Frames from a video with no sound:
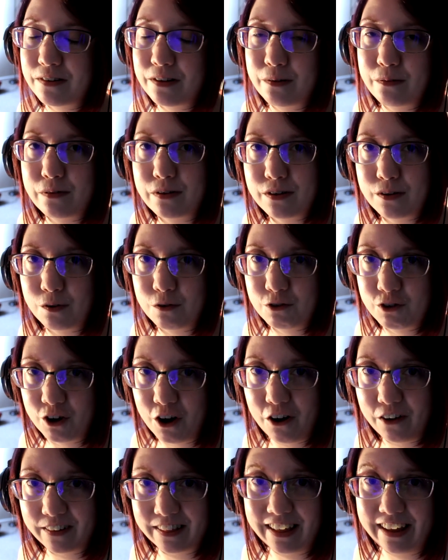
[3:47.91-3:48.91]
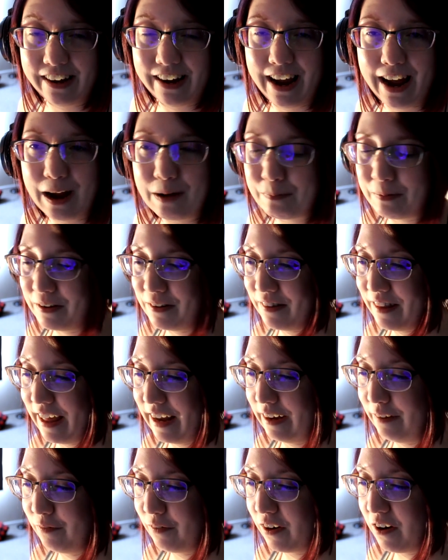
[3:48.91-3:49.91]
I was so shocked that it happened that
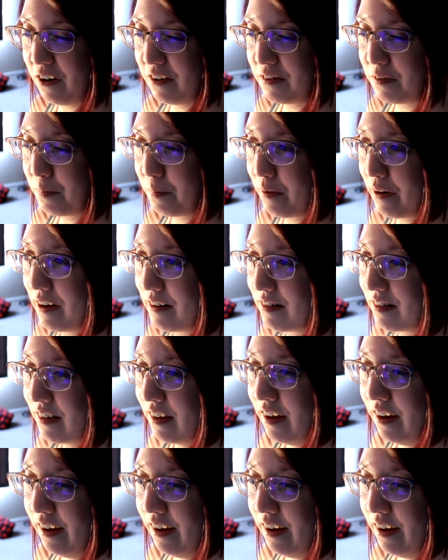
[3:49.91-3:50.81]
I forgot to press